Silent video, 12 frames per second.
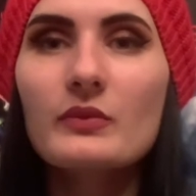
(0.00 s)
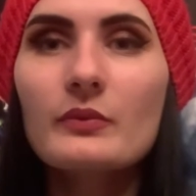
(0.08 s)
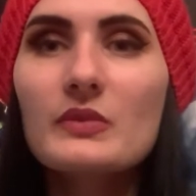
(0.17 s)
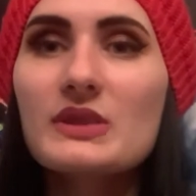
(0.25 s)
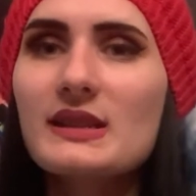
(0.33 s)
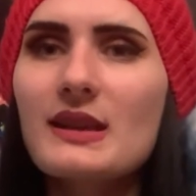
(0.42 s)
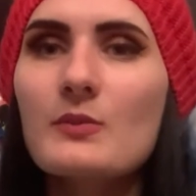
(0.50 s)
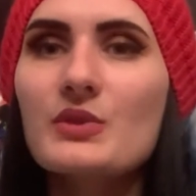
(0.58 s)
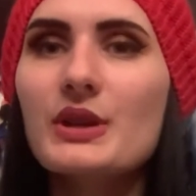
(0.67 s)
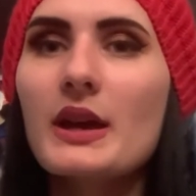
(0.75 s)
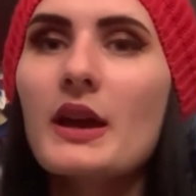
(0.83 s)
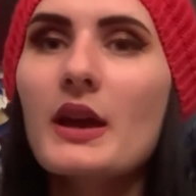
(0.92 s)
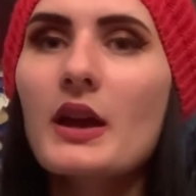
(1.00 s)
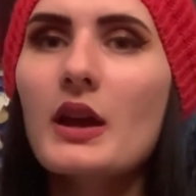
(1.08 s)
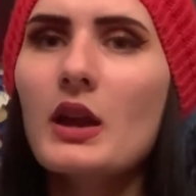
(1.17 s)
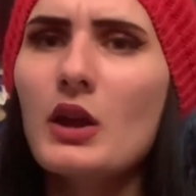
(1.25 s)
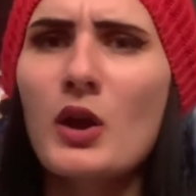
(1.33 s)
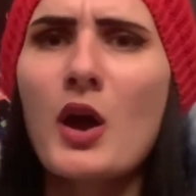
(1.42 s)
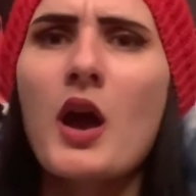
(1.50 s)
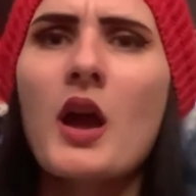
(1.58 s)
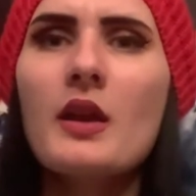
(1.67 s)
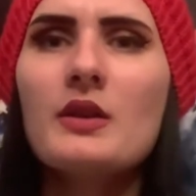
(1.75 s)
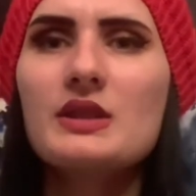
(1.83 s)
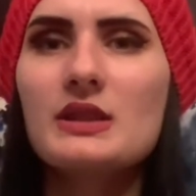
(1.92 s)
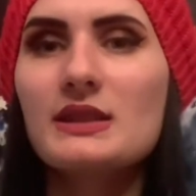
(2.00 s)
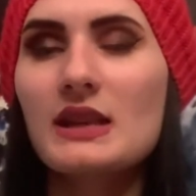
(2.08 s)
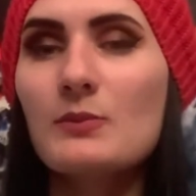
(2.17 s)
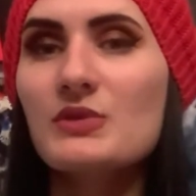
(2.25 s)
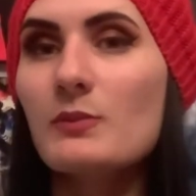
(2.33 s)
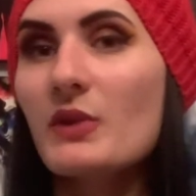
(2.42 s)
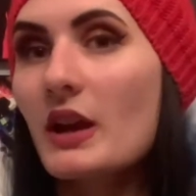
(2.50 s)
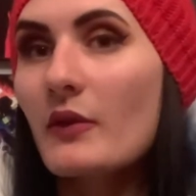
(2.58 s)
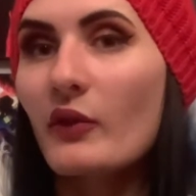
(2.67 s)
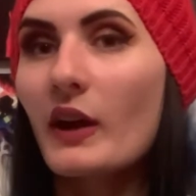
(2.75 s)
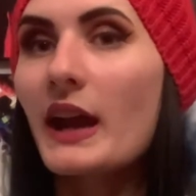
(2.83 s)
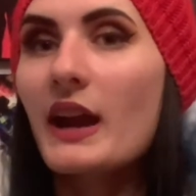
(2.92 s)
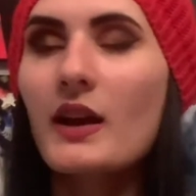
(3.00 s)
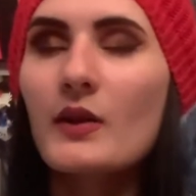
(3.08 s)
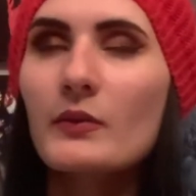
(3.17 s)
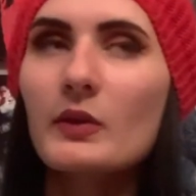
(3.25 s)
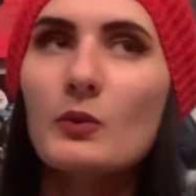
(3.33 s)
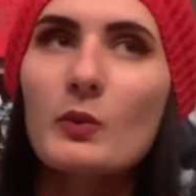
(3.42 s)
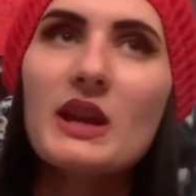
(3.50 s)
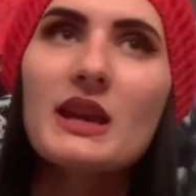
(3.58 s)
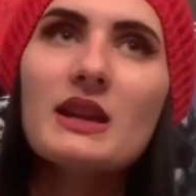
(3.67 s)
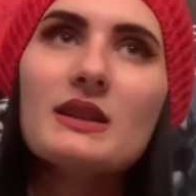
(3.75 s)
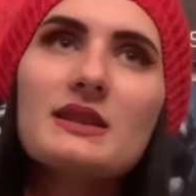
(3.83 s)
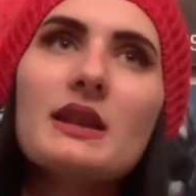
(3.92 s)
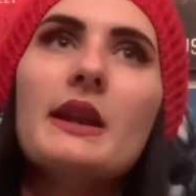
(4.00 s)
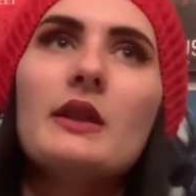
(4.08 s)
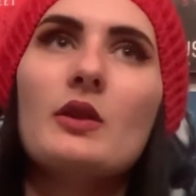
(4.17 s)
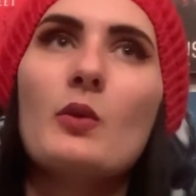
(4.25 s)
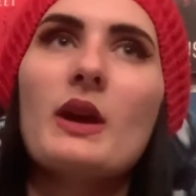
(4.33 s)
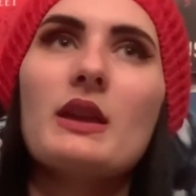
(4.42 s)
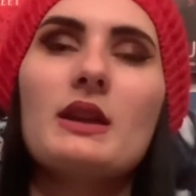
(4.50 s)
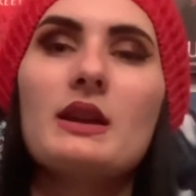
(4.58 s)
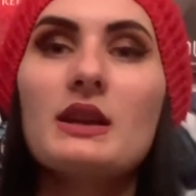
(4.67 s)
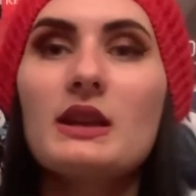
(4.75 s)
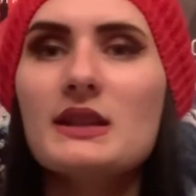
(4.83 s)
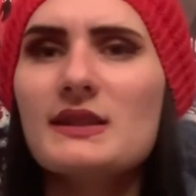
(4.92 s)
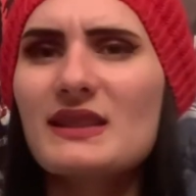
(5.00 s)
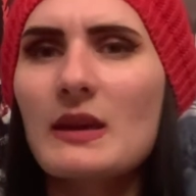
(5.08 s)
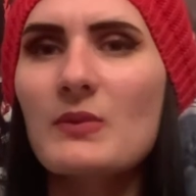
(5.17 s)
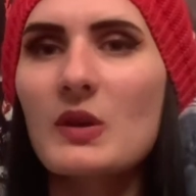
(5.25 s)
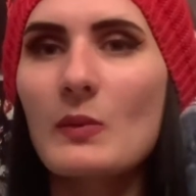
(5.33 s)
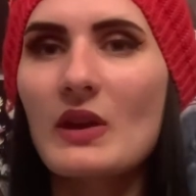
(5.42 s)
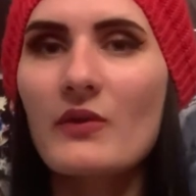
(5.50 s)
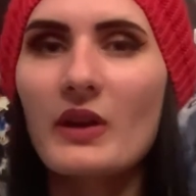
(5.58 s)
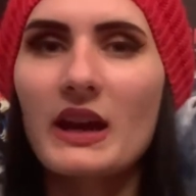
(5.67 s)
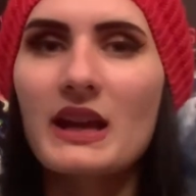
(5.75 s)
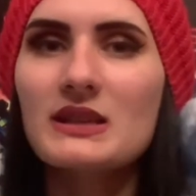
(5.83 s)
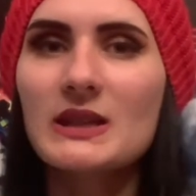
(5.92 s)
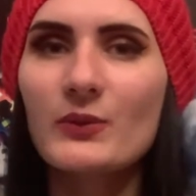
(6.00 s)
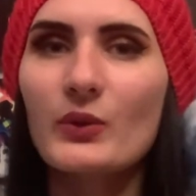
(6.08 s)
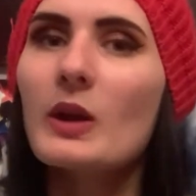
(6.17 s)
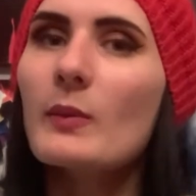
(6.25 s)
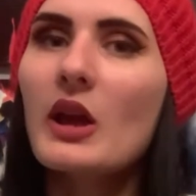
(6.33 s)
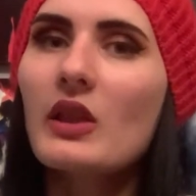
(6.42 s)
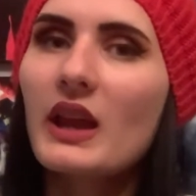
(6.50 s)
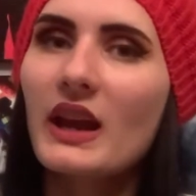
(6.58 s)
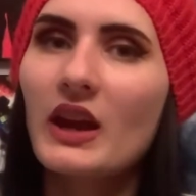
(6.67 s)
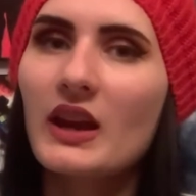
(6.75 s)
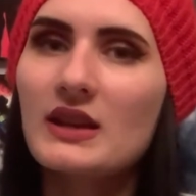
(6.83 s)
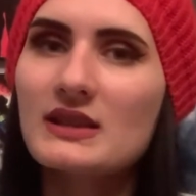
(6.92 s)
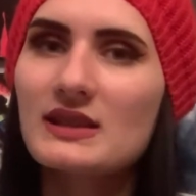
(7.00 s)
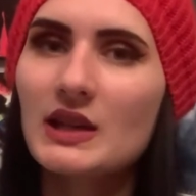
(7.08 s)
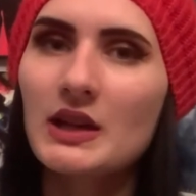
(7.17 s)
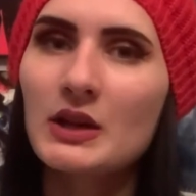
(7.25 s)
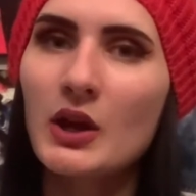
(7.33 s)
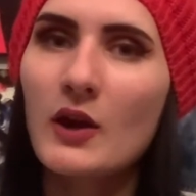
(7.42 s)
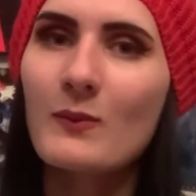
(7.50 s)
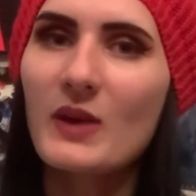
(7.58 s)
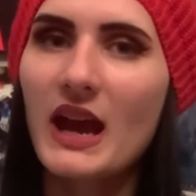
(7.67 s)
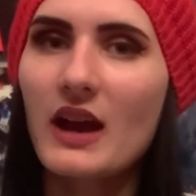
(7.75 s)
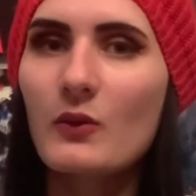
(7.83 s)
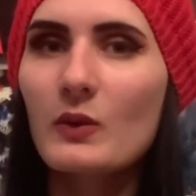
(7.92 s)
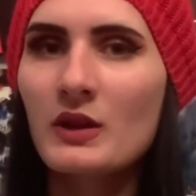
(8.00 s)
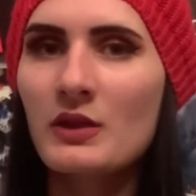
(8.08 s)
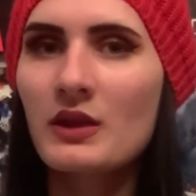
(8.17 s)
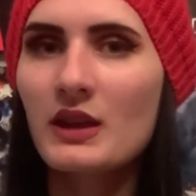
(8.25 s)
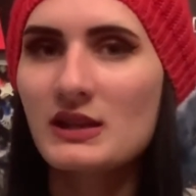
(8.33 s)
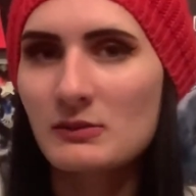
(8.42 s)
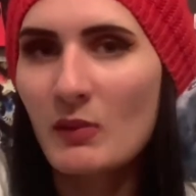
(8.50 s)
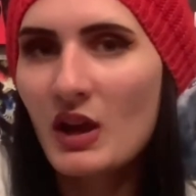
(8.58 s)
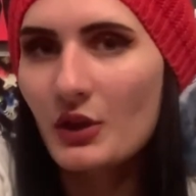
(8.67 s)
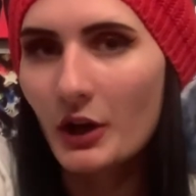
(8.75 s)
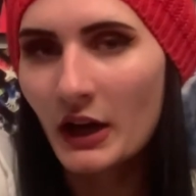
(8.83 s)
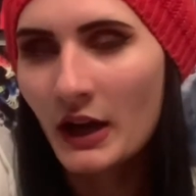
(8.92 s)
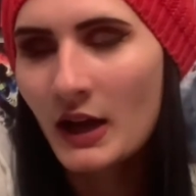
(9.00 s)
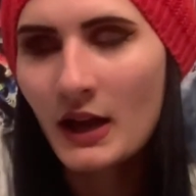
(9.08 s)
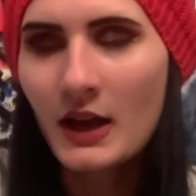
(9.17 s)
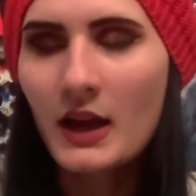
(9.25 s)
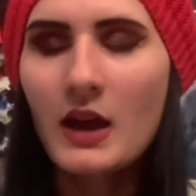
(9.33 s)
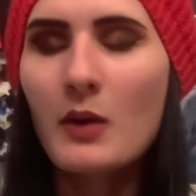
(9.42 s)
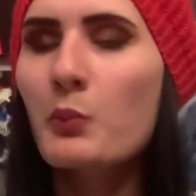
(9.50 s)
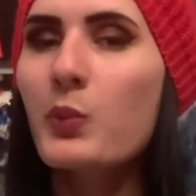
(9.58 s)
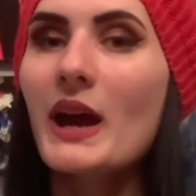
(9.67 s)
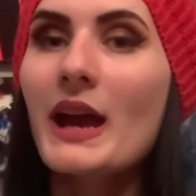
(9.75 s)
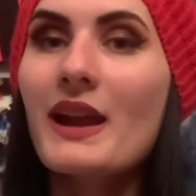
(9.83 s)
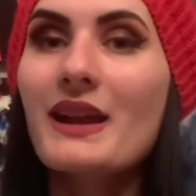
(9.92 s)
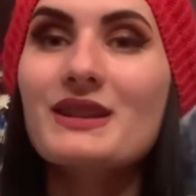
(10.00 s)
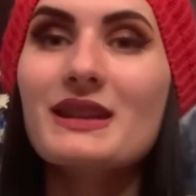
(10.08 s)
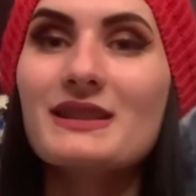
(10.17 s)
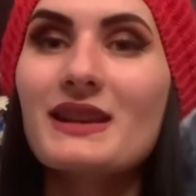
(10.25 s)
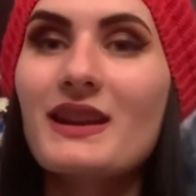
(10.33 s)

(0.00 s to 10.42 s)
seemed to be afraid of Louise, and the way that Ian seemed to be very indifferent about letting his son go back with his mother. But it doesn't,